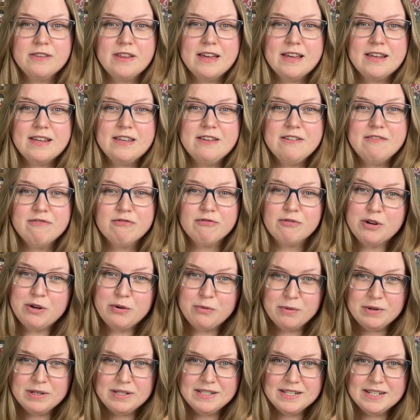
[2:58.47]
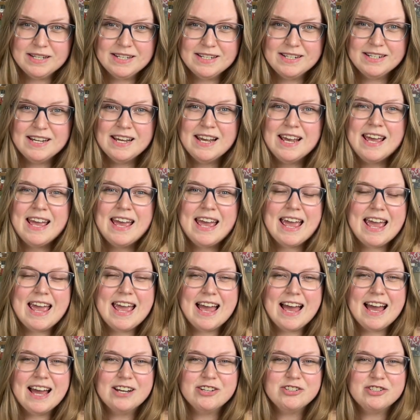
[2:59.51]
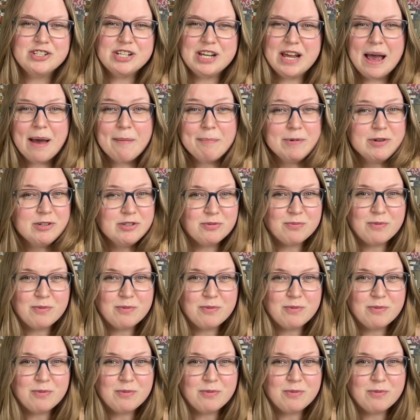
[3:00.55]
that he frequented, and she happened to